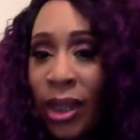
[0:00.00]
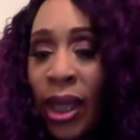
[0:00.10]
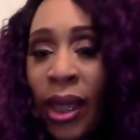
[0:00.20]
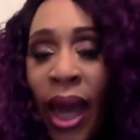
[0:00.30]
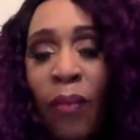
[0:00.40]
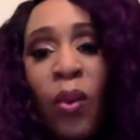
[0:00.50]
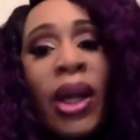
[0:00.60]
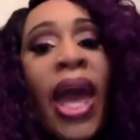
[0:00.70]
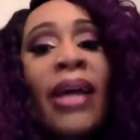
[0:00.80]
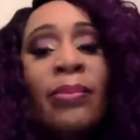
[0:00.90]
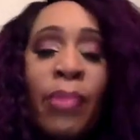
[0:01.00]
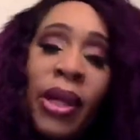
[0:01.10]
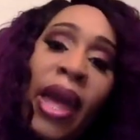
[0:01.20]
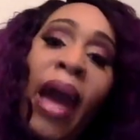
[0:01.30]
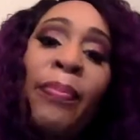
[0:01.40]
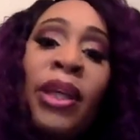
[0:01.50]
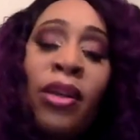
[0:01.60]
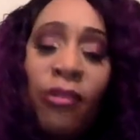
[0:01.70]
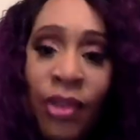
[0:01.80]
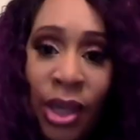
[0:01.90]
looking at what has been happening
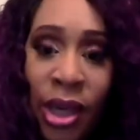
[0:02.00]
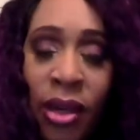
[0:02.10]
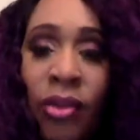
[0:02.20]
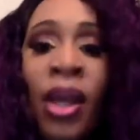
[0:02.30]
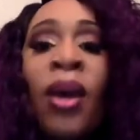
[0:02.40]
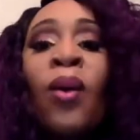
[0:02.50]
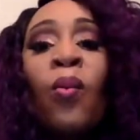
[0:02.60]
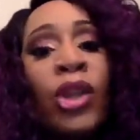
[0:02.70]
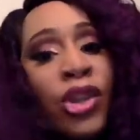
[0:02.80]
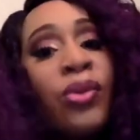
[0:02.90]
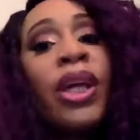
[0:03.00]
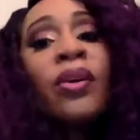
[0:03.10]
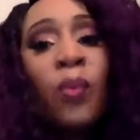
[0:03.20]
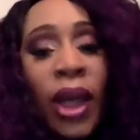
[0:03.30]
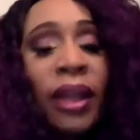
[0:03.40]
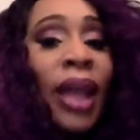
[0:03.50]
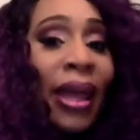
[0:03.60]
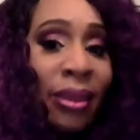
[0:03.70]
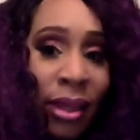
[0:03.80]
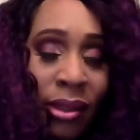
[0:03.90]
over the years, when you get a wig
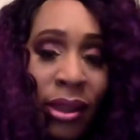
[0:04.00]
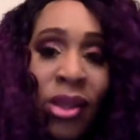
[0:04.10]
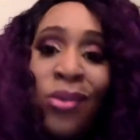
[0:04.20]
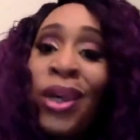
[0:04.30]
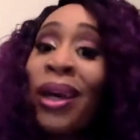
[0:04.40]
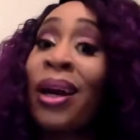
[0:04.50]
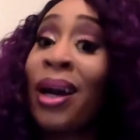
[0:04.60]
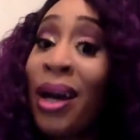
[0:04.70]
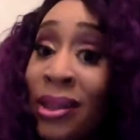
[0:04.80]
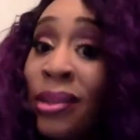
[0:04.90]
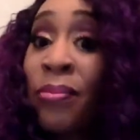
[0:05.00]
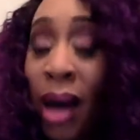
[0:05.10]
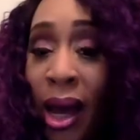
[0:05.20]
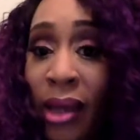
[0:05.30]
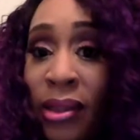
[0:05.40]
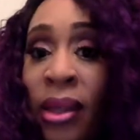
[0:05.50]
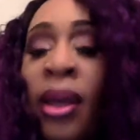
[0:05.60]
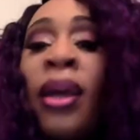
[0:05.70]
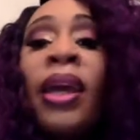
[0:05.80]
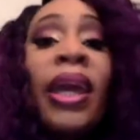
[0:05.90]
like this that you can customize
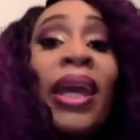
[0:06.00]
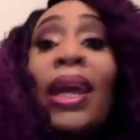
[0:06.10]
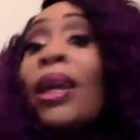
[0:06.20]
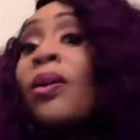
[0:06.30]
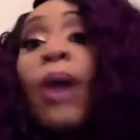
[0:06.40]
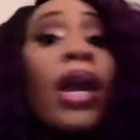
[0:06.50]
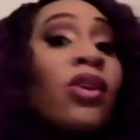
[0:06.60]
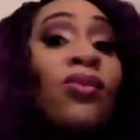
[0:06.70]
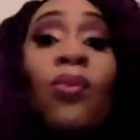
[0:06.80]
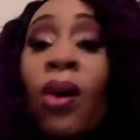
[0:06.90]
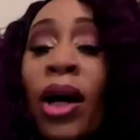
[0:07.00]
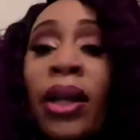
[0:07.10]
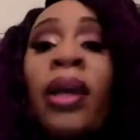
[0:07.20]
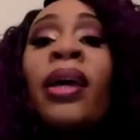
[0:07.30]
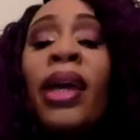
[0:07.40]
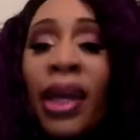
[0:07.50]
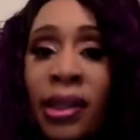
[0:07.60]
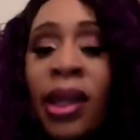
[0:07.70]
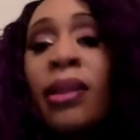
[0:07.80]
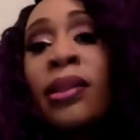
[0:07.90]
any way you want, it
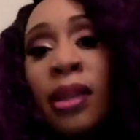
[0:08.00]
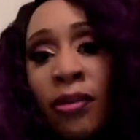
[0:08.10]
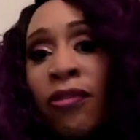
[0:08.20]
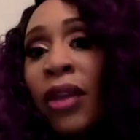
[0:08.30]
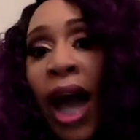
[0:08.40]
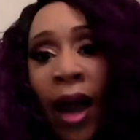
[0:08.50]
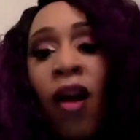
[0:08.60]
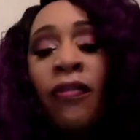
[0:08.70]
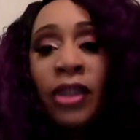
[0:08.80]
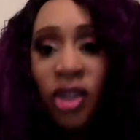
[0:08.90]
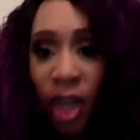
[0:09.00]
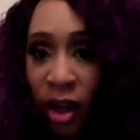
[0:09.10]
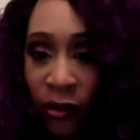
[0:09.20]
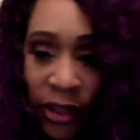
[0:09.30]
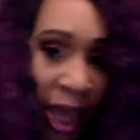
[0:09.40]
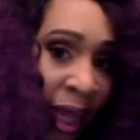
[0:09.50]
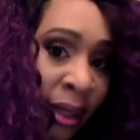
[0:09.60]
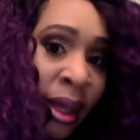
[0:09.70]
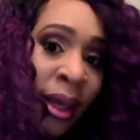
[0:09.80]
tends to fly off the shelves. And